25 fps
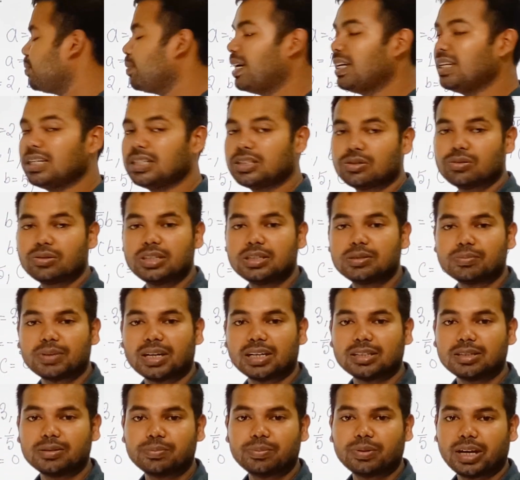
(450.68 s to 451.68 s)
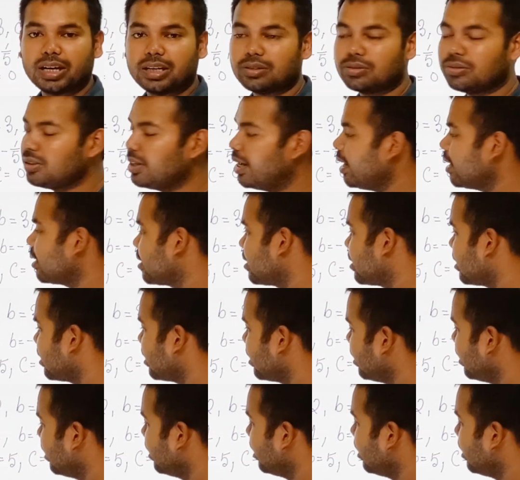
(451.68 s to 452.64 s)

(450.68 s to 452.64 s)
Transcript: minus 2 is multiplied with x.